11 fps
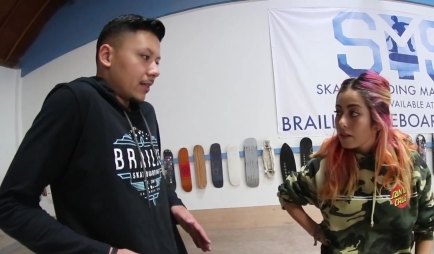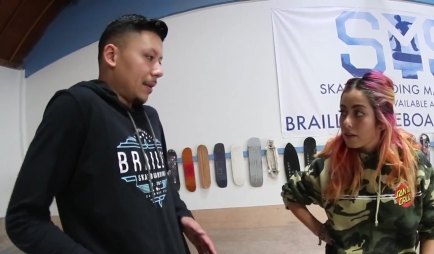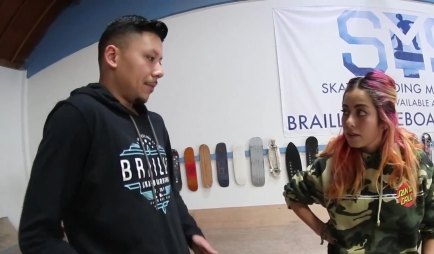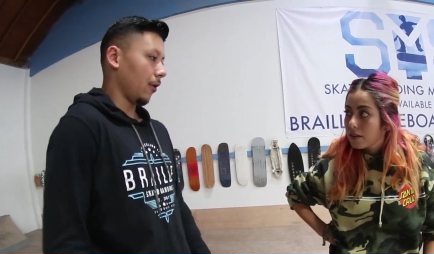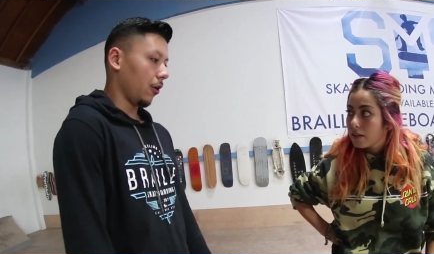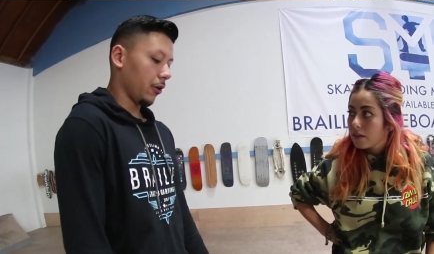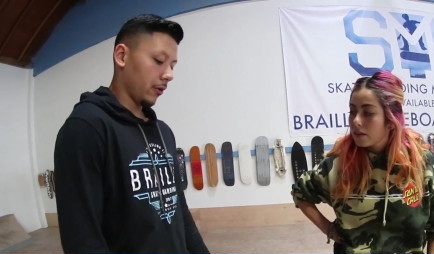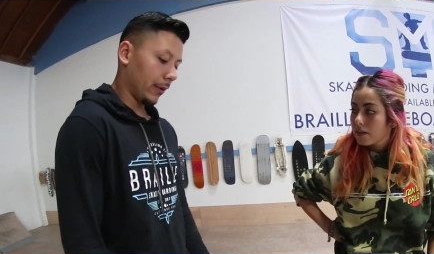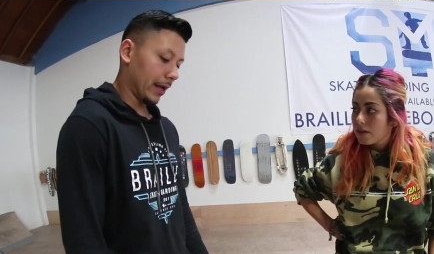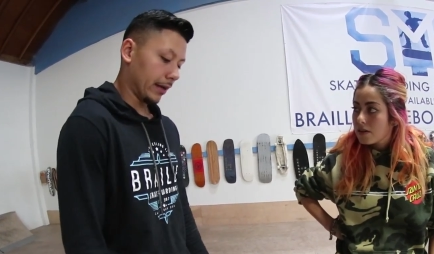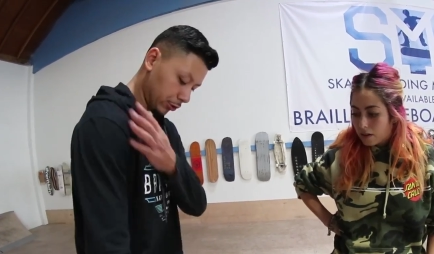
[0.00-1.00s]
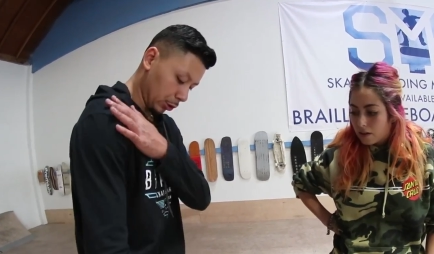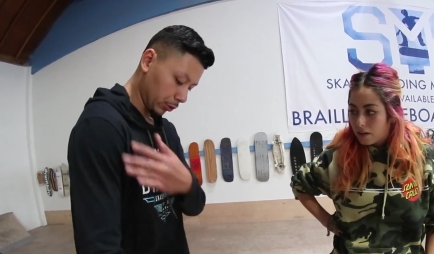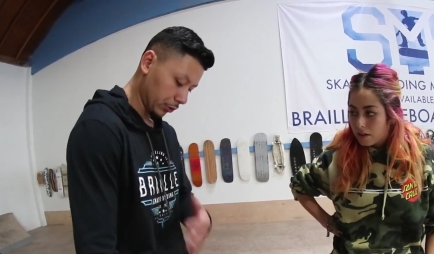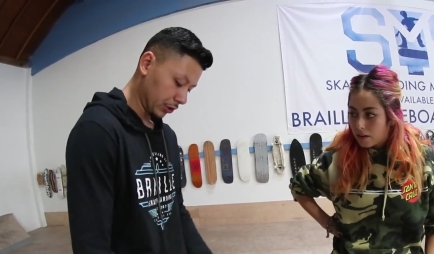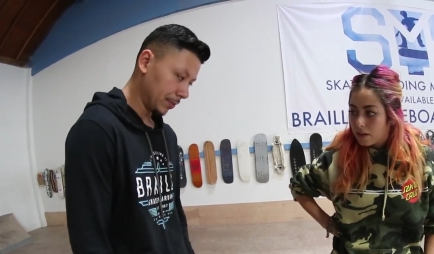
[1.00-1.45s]
Speaker 1: Keep your, all your weight.
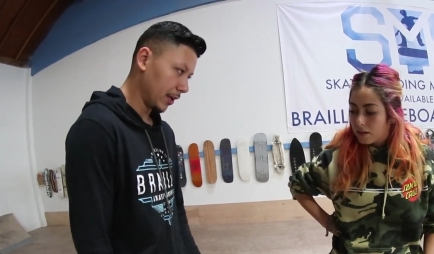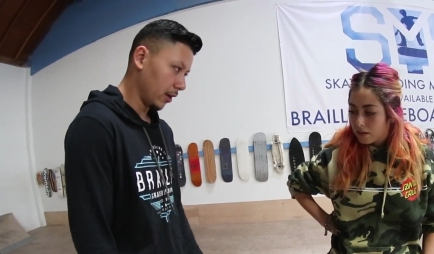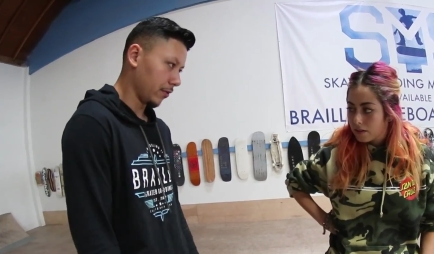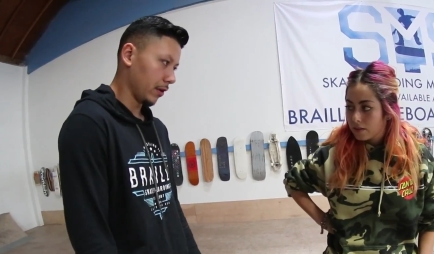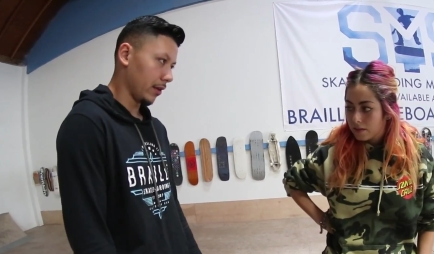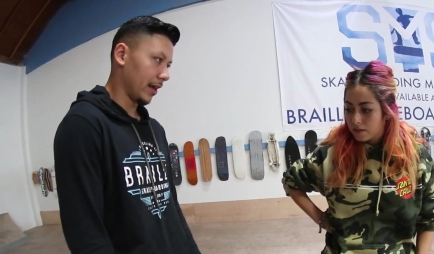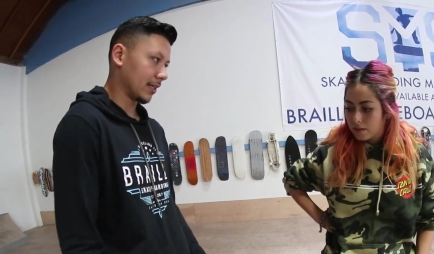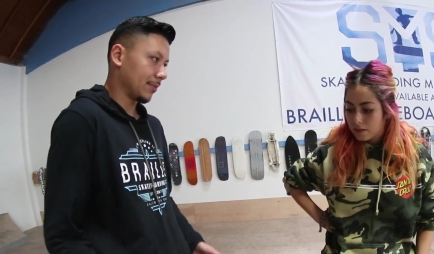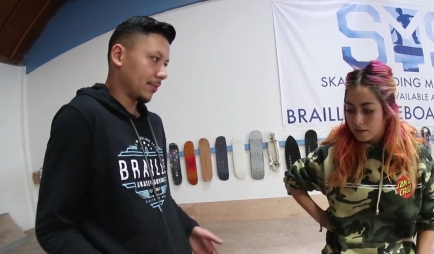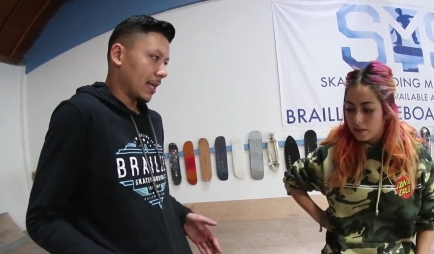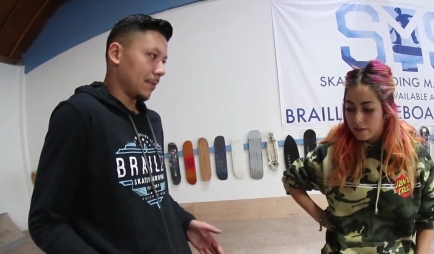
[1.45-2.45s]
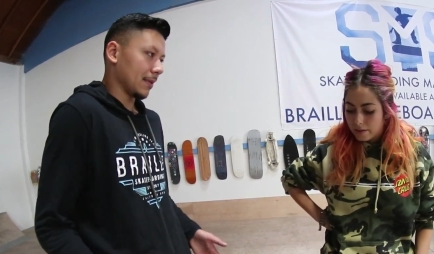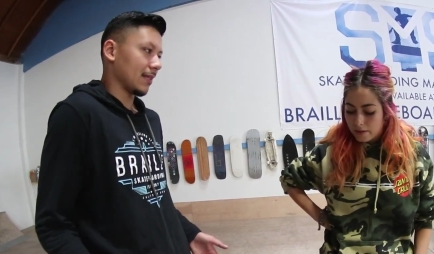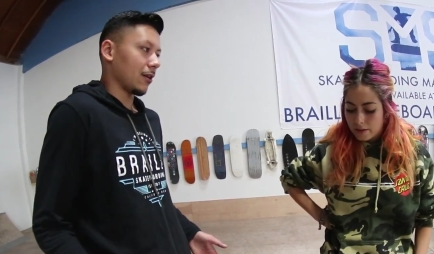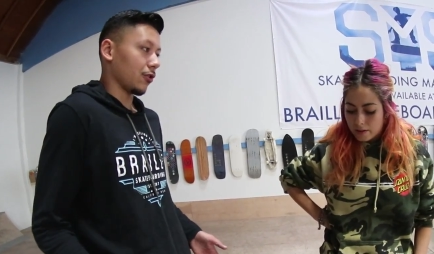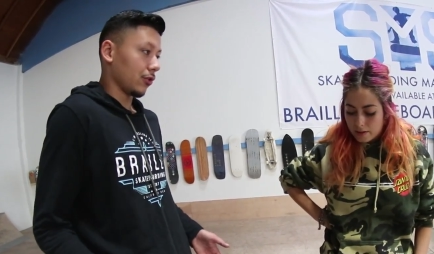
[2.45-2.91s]
Shoulders should be over your legs. Keep it
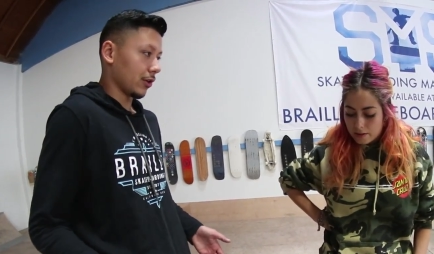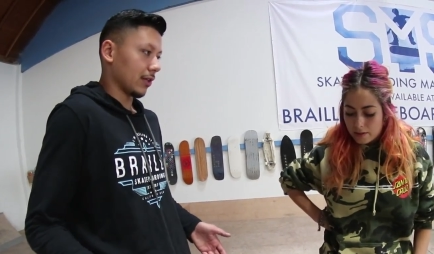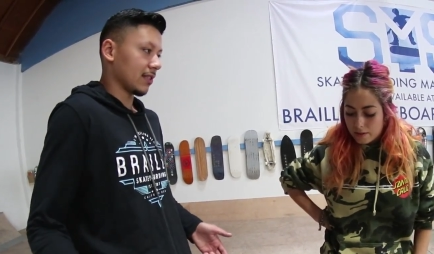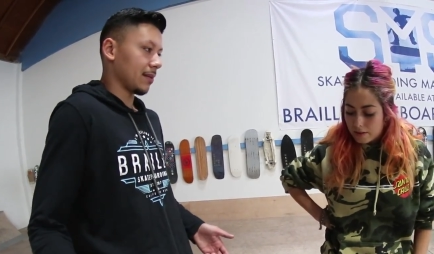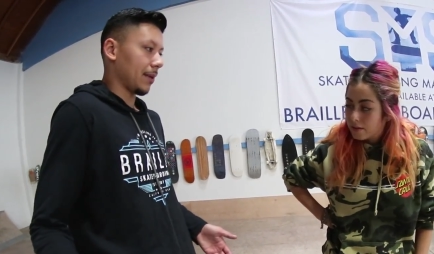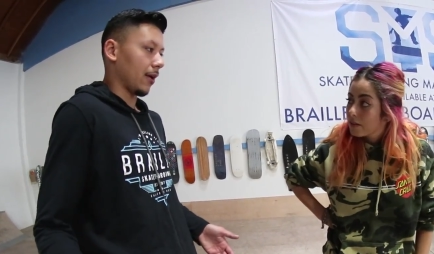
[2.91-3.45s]
centered. You're going to slip